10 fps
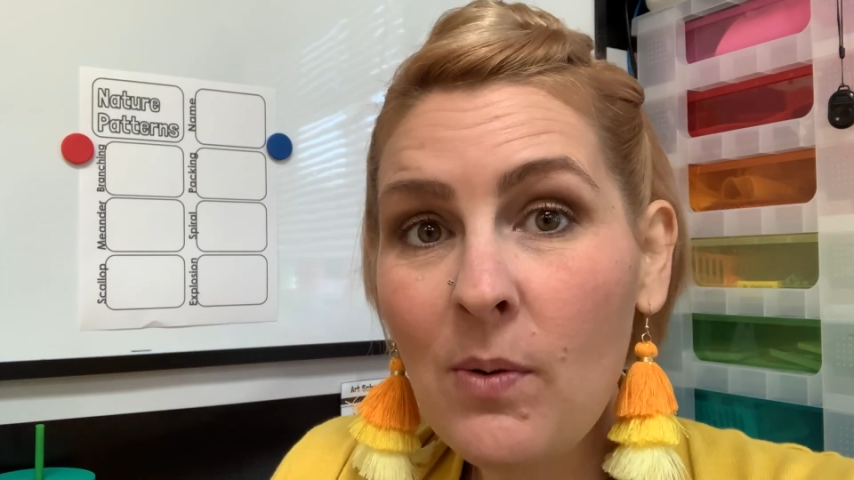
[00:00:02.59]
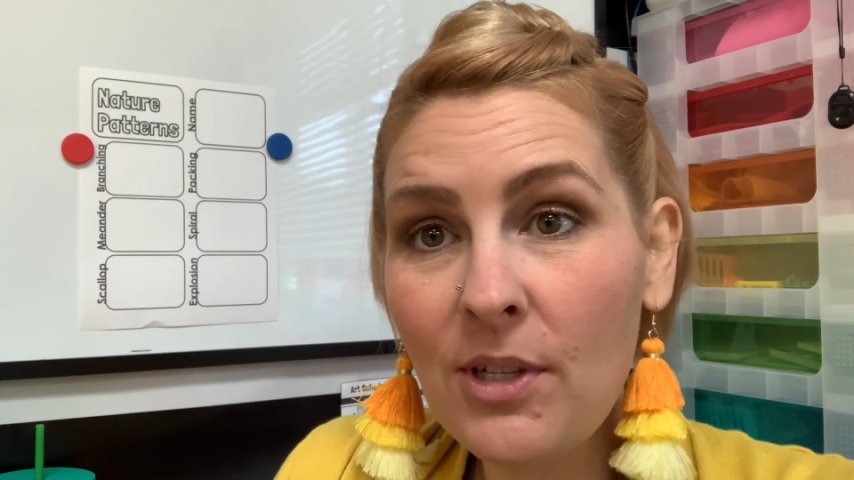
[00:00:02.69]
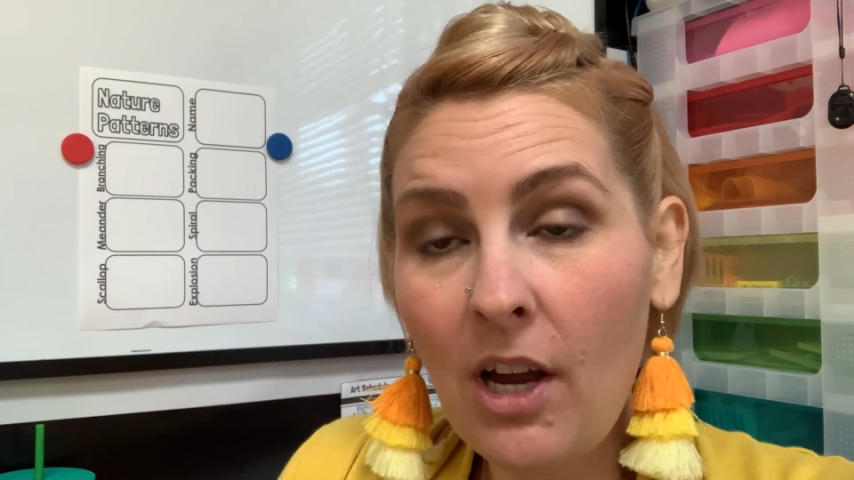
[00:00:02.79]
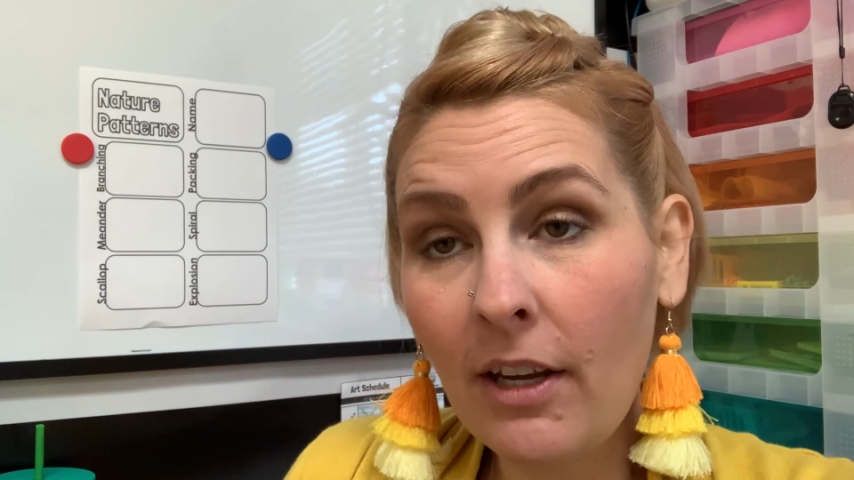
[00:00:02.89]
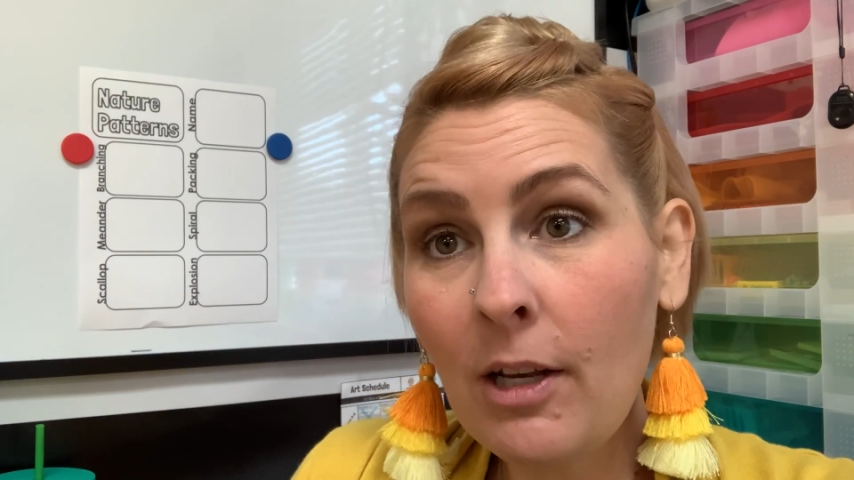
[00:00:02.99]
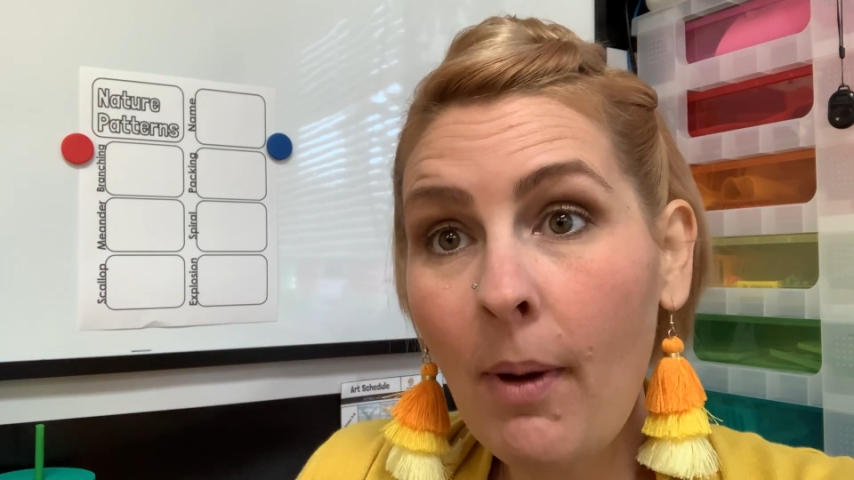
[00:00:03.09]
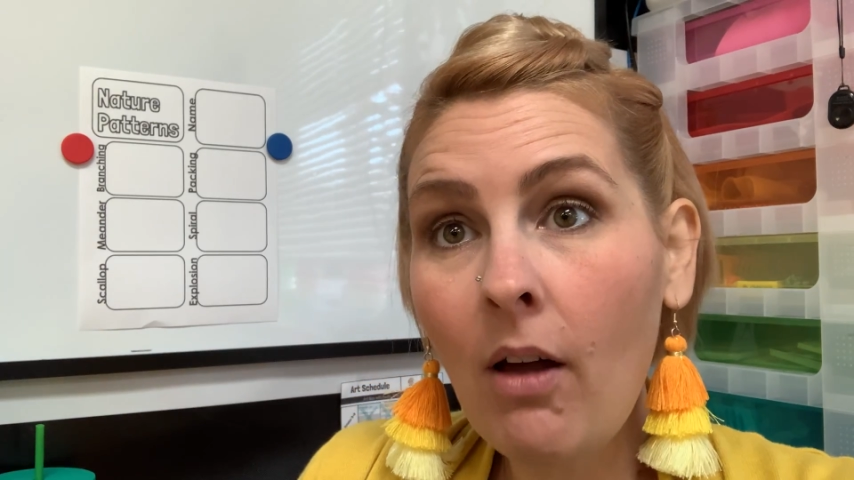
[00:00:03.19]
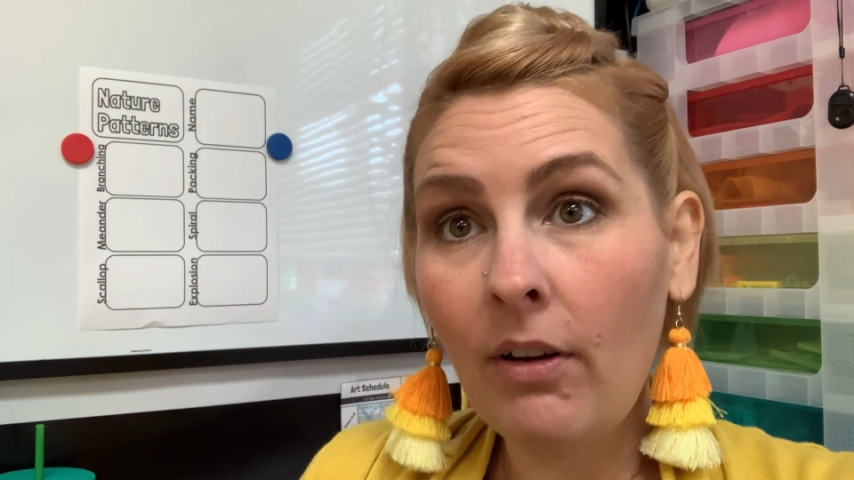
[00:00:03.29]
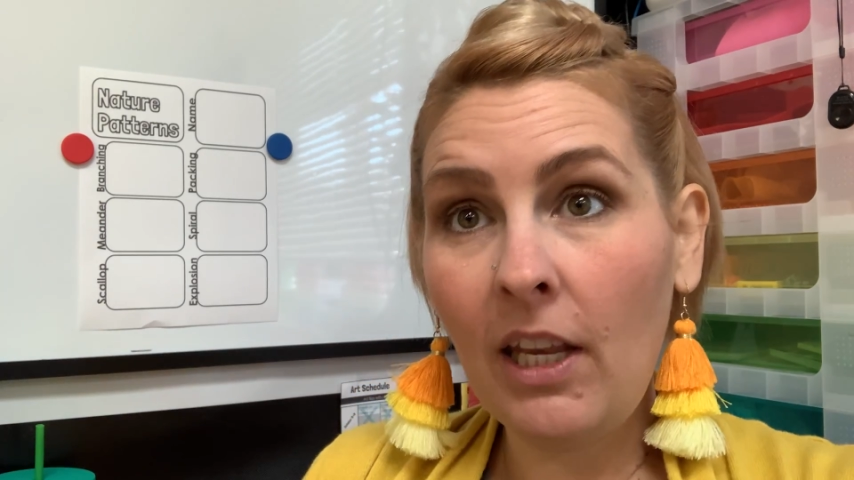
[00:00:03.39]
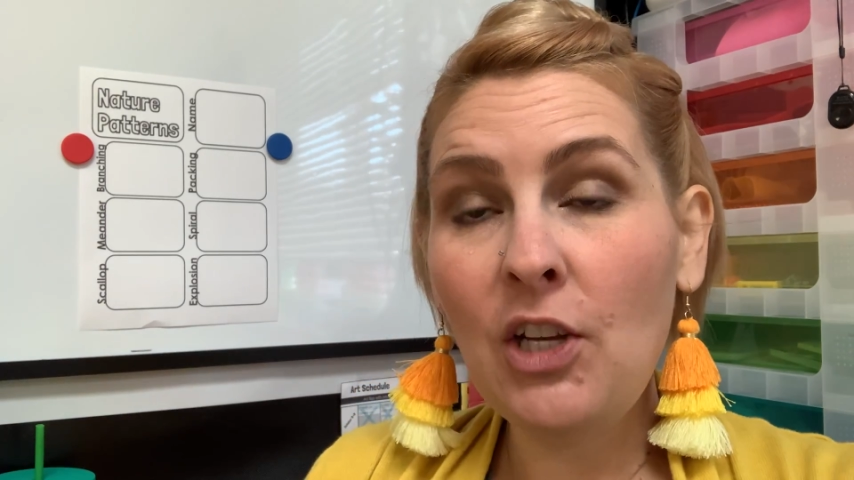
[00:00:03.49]
talking about
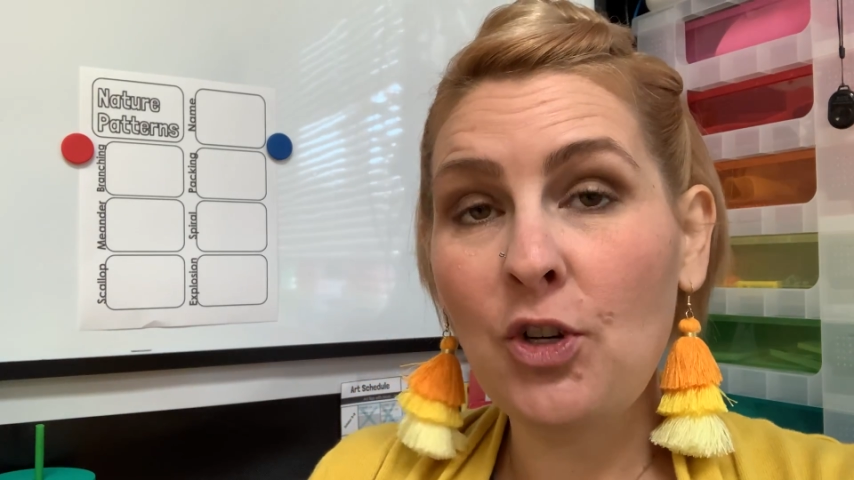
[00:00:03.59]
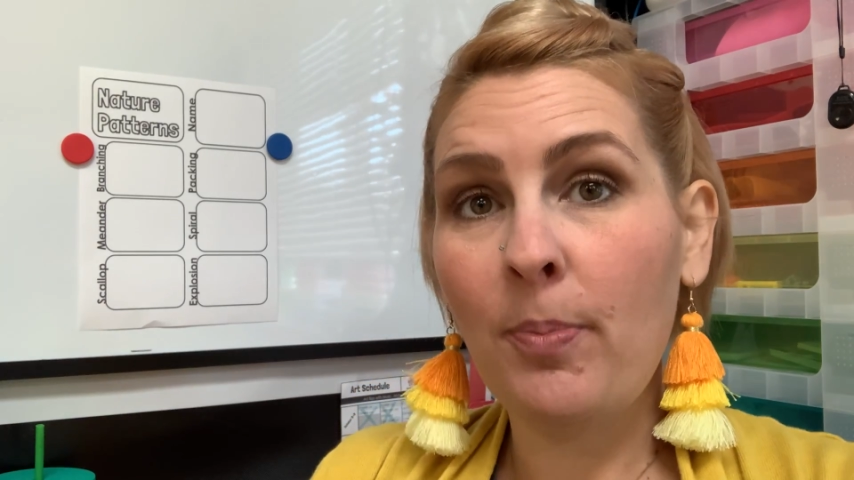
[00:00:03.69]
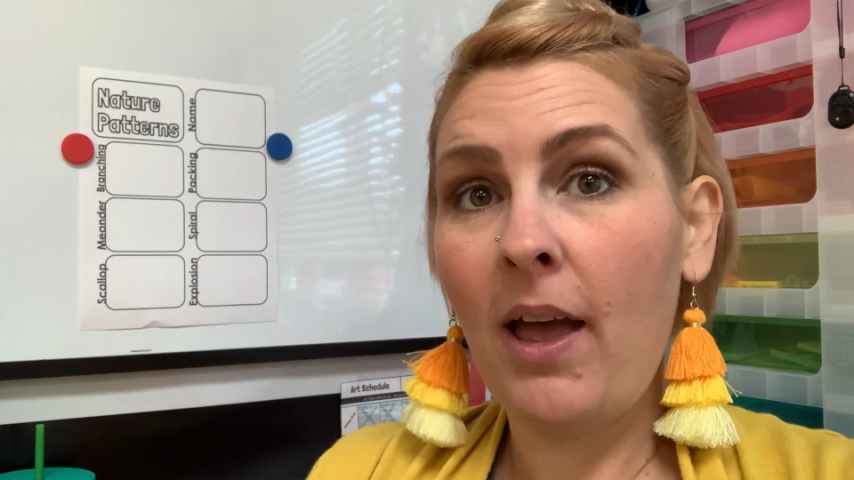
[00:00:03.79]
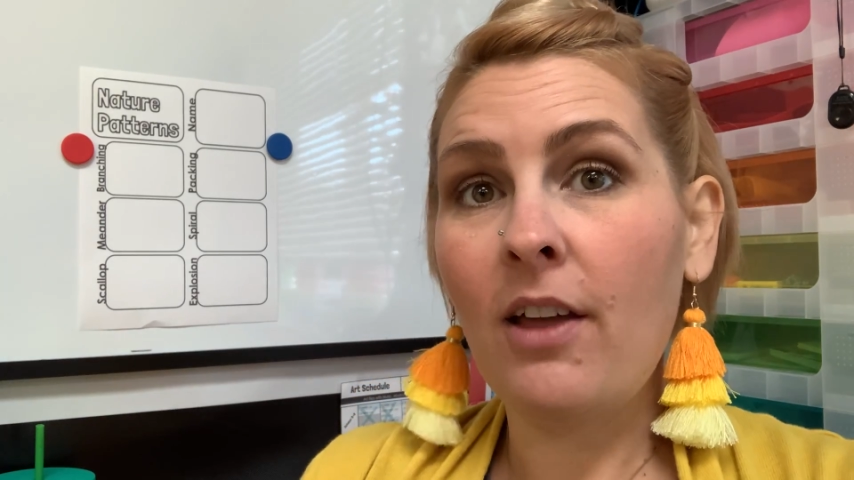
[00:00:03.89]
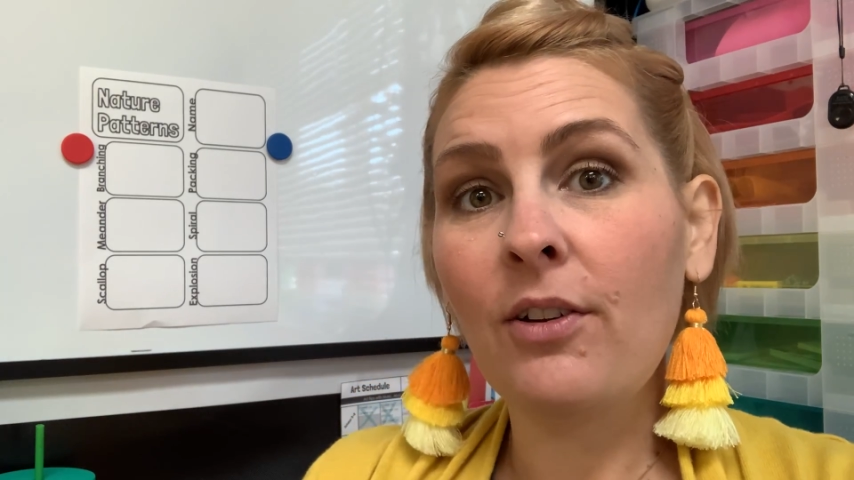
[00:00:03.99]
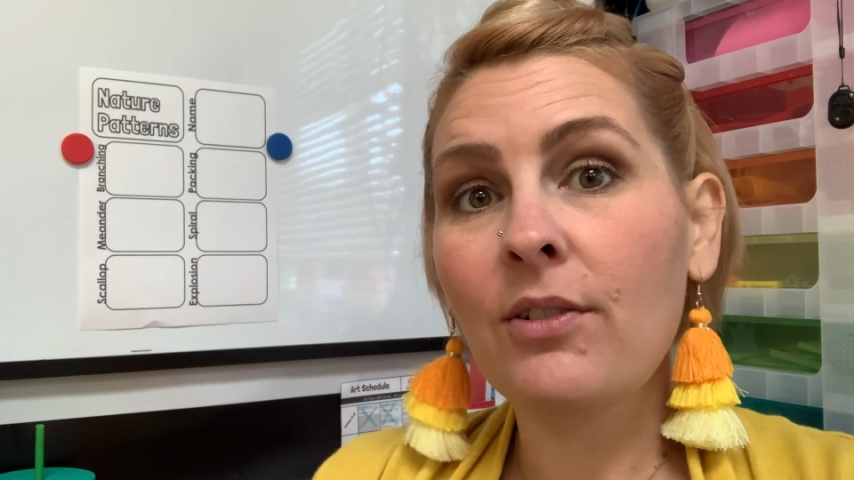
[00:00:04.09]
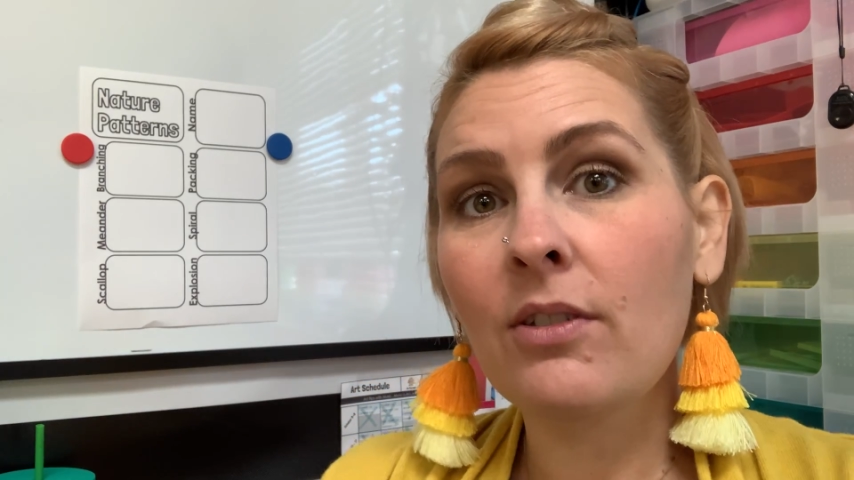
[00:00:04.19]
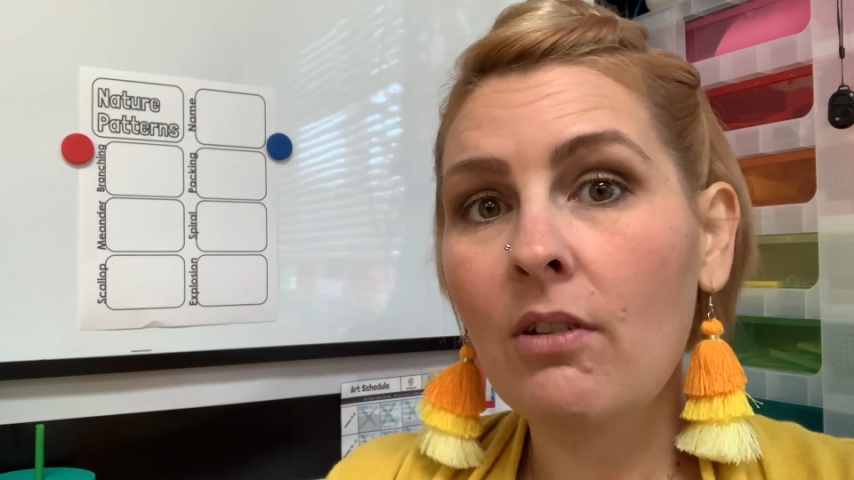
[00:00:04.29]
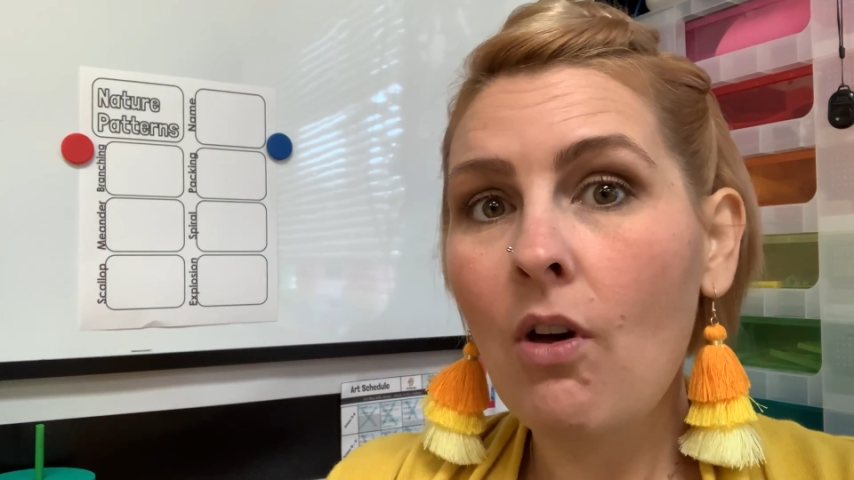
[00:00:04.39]
nature patterns.